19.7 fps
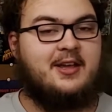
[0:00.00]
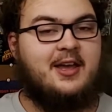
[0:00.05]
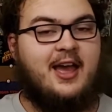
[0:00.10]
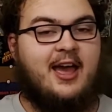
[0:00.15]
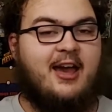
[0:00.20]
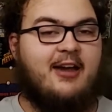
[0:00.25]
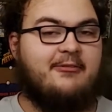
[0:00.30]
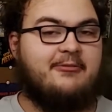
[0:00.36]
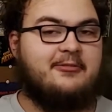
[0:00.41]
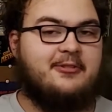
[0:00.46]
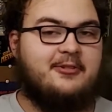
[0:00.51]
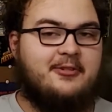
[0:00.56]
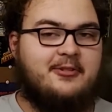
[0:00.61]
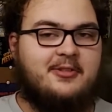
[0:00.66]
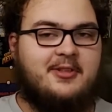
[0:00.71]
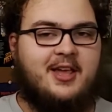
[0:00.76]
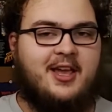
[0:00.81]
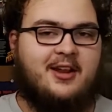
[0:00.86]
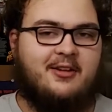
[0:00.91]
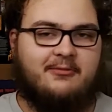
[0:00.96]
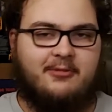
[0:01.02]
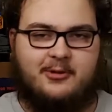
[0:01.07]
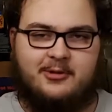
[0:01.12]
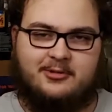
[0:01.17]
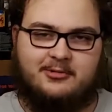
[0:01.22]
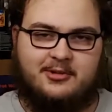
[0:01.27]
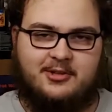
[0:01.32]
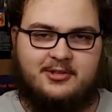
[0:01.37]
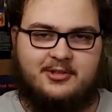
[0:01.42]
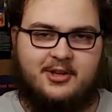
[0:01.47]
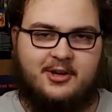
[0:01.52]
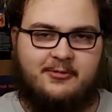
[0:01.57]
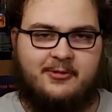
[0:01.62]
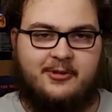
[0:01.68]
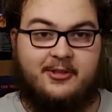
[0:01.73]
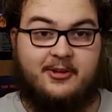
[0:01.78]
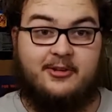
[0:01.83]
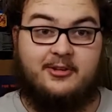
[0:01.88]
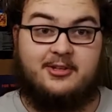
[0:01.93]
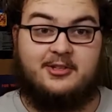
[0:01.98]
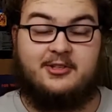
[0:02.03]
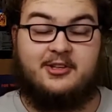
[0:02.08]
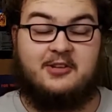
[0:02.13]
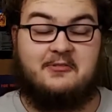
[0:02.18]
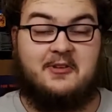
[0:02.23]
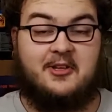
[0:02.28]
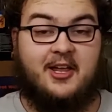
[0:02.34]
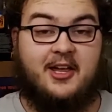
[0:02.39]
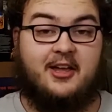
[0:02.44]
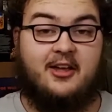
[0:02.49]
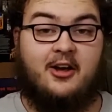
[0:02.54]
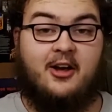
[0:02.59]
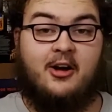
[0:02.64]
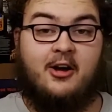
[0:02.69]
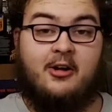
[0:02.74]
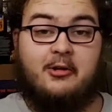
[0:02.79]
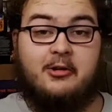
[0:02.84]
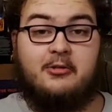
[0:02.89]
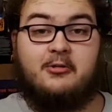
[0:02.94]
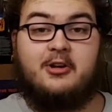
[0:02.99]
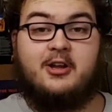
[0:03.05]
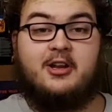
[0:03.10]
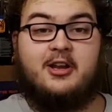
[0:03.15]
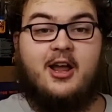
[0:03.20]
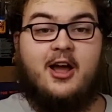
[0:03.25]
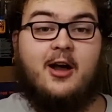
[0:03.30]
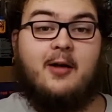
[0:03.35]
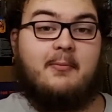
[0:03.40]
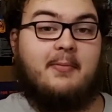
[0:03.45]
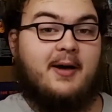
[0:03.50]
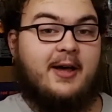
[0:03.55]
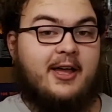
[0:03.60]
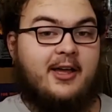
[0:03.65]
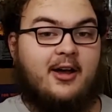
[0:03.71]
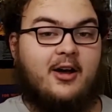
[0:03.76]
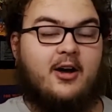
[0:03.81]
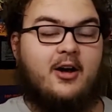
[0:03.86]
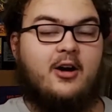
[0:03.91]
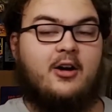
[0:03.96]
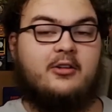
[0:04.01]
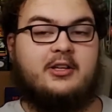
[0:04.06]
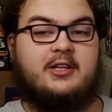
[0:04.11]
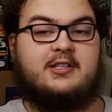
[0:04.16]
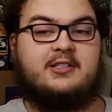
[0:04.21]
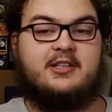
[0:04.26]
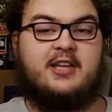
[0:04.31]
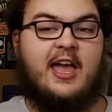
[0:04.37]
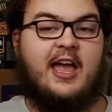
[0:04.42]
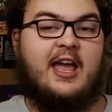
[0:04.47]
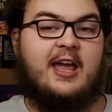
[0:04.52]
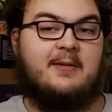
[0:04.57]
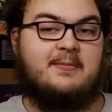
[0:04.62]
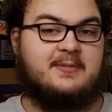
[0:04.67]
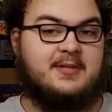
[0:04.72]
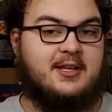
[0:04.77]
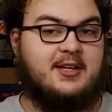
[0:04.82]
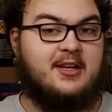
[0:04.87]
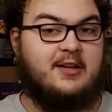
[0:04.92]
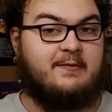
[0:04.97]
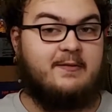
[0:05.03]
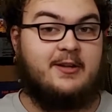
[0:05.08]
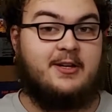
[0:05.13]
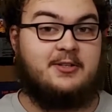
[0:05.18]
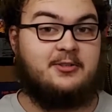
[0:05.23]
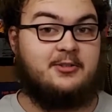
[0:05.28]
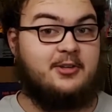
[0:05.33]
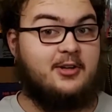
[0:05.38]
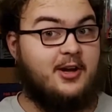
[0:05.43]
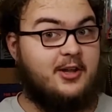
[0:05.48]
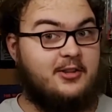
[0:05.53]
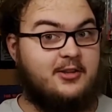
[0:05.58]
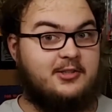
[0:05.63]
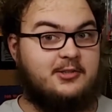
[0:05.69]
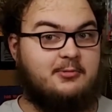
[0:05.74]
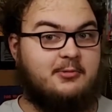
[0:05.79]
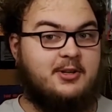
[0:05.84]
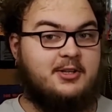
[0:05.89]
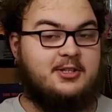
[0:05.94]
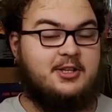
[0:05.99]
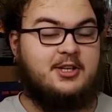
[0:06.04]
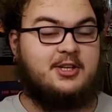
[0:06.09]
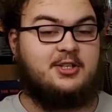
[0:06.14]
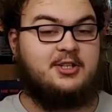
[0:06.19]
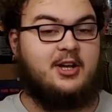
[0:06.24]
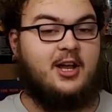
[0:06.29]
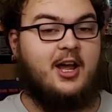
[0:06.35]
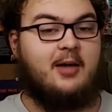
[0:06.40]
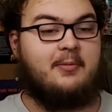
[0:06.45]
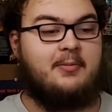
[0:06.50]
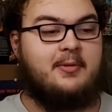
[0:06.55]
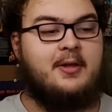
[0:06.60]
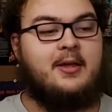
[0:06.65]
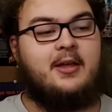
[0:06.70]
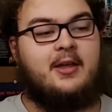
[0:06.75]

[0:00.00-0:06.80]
after the anniversary's over, they're just going to be like, oh, you can now buy all these games individually on the Switch eShop.